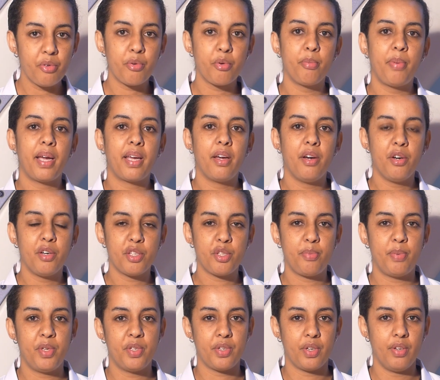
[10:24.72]
Lubaga
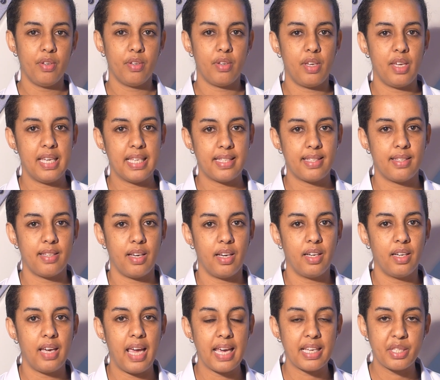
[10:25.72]
Hospital is
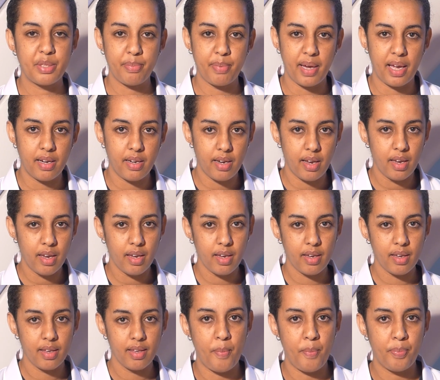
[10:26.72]
expanding,
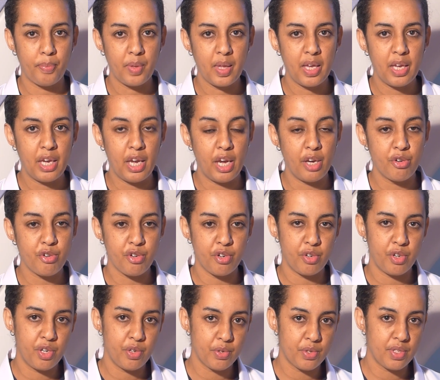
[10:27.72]

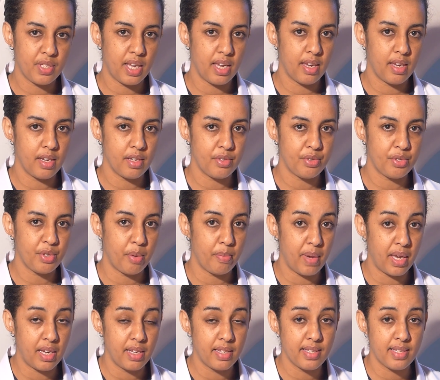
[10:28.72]
introducing so
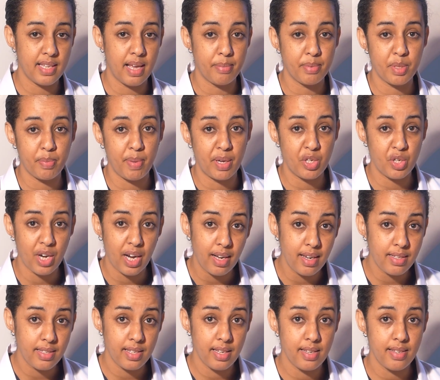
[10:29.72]
many
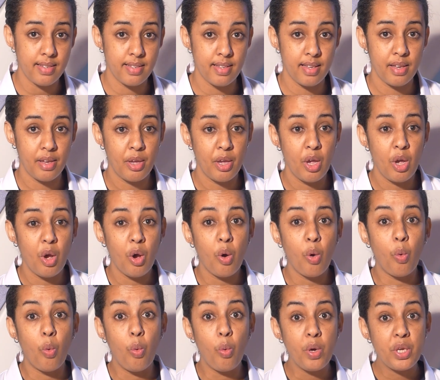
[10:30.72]
subspecialties
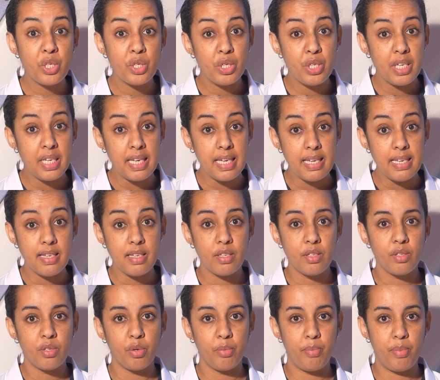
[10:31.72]
which need
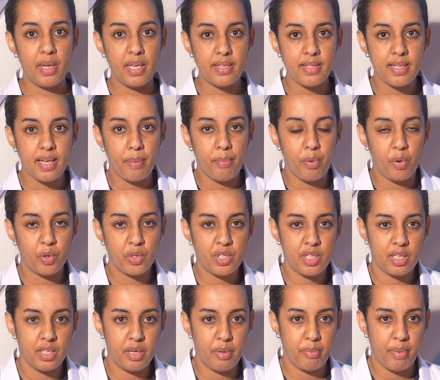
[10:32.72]
to be
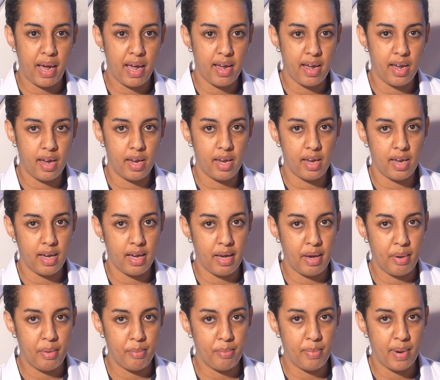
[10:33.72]
supported by
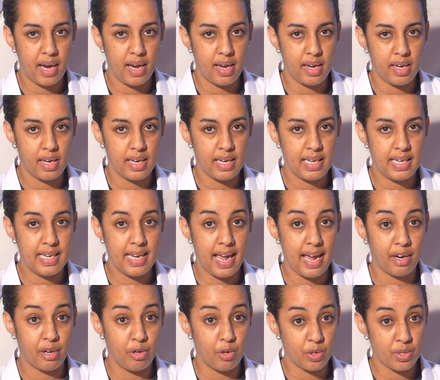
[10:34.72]

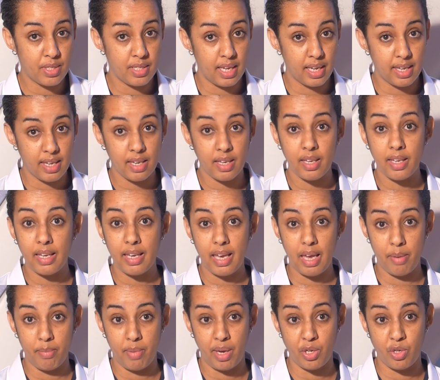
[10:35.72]
diagnostic
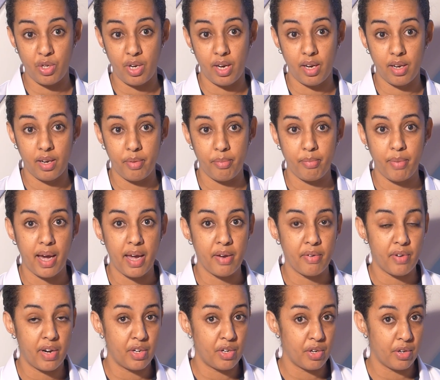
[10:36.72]
imaging, by
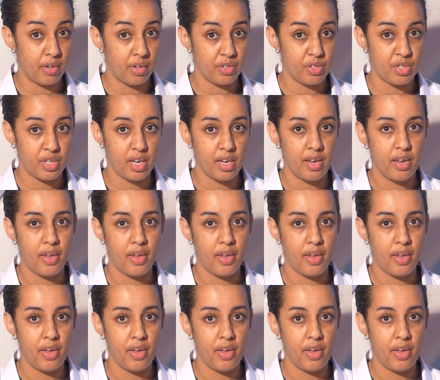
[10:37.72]
radiology.